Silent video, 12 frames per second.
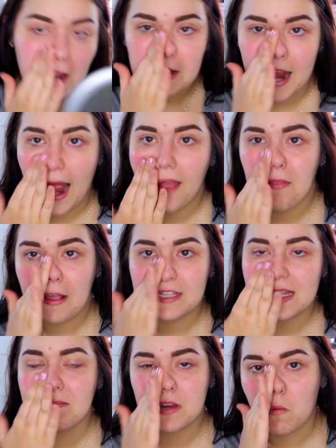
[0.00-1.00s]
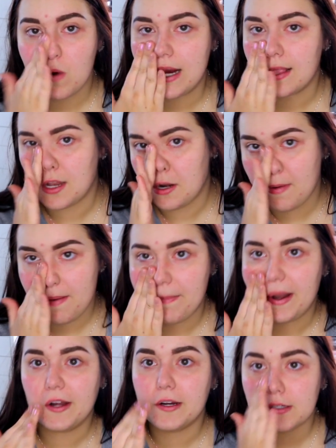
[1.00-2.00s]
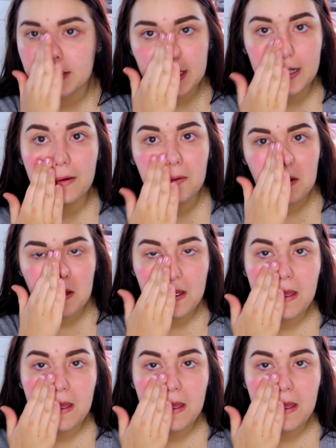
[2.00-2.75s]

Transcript: Yeah, that seemed to work a little bit better, so